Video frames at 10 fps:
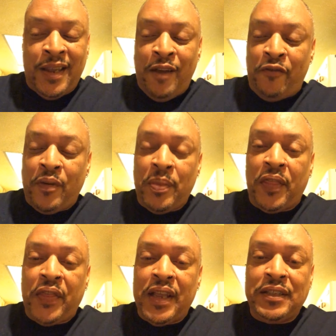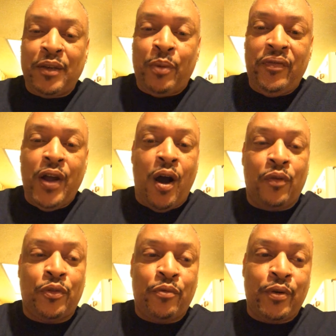from the things that we've
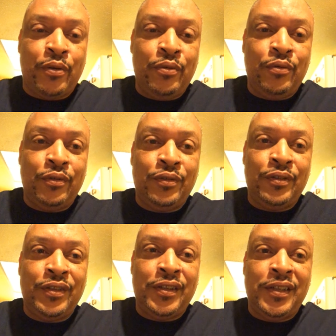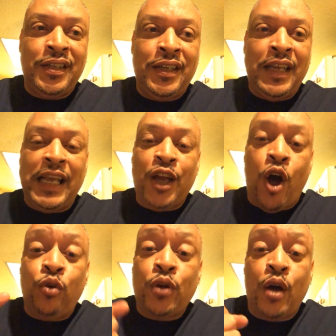gone through and
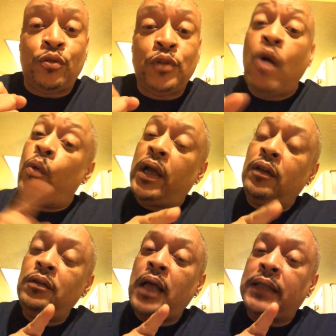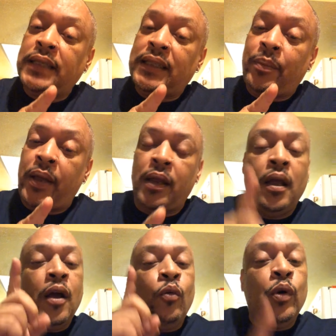hold on. Well, I take that back.
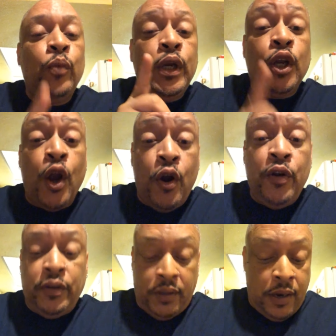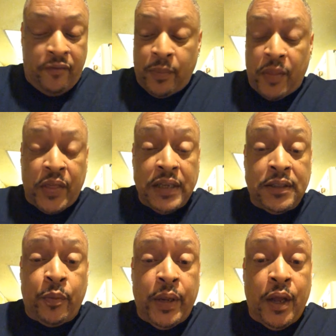When we learn from the things
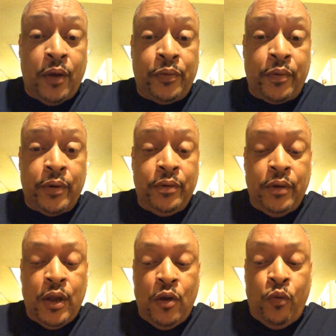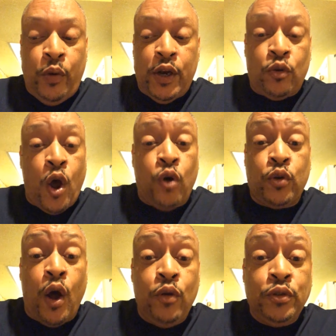that we go through, we don't hold
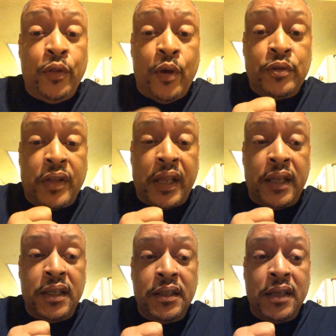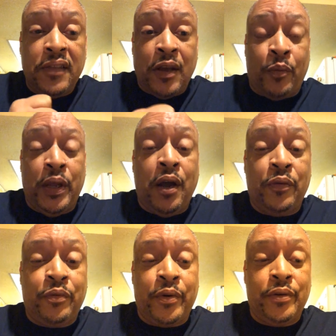on to those things that we go
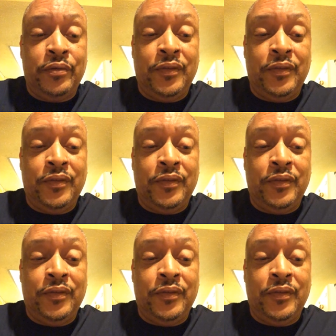through.